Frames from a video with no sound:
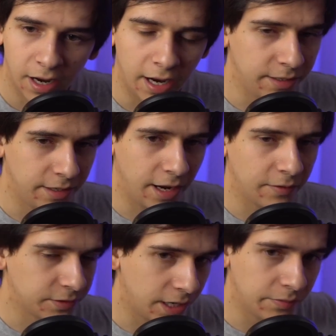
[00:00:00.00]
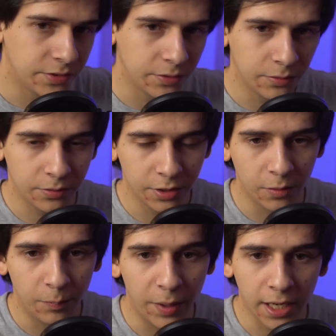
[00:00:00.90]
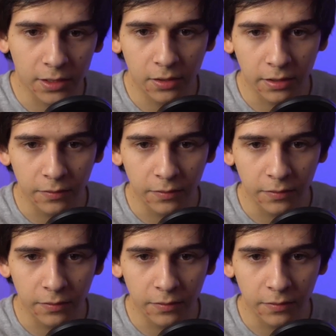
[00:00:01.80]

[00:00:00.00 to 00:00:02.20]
I didn't have time to, backlog